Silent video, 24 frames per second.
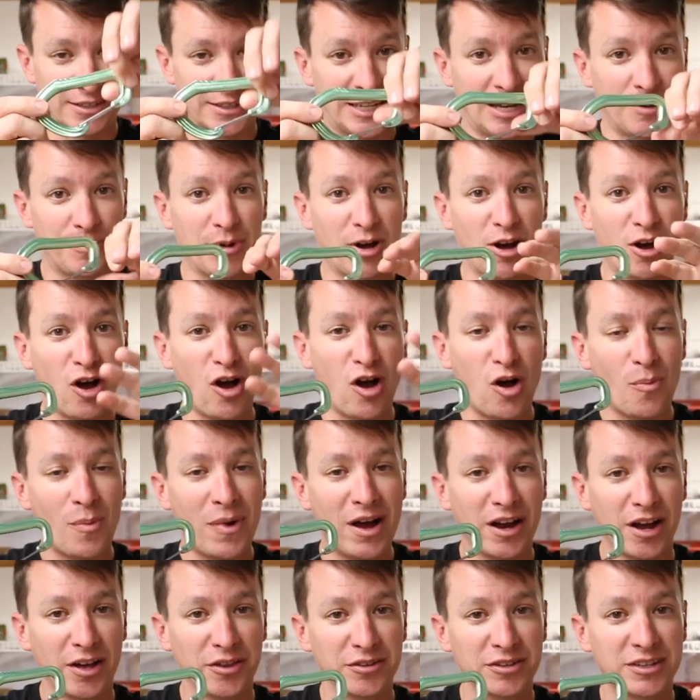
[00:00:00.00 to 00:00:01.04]
I keep all
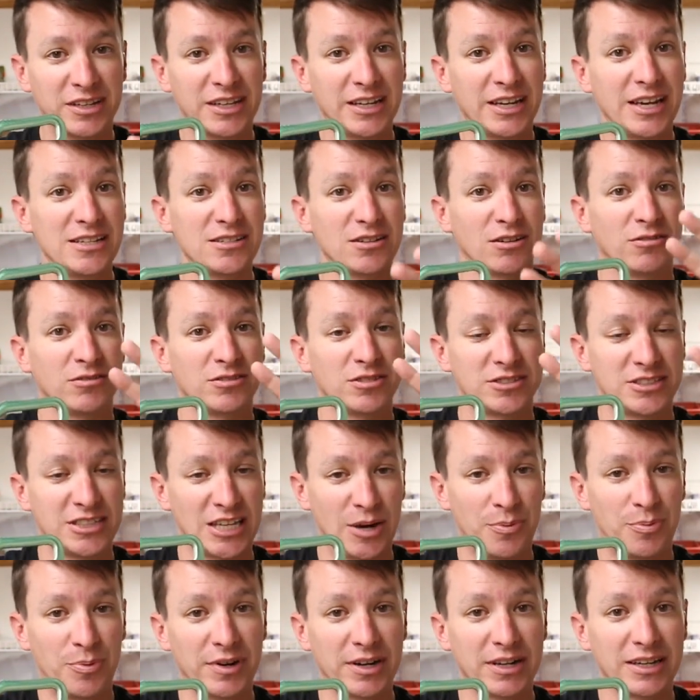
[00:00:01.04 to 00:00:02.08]
my other keys on a
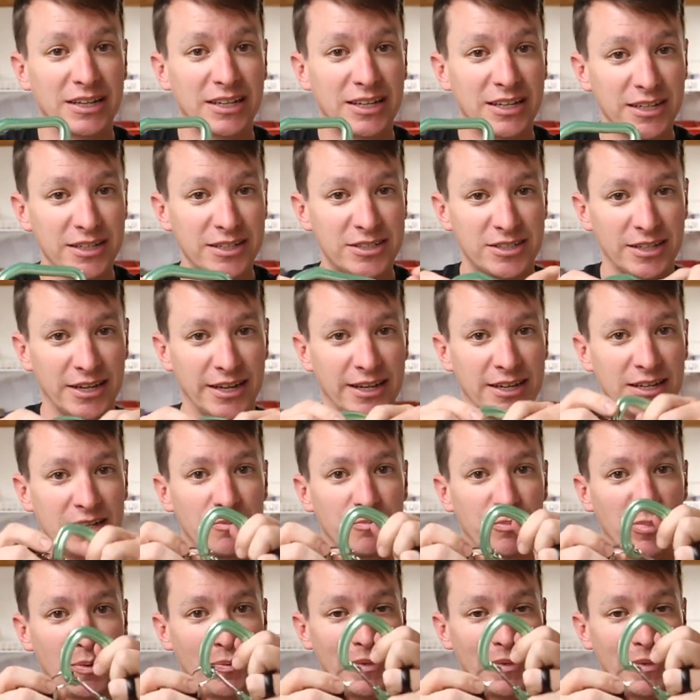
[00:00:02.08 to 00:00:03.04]
separate keychain,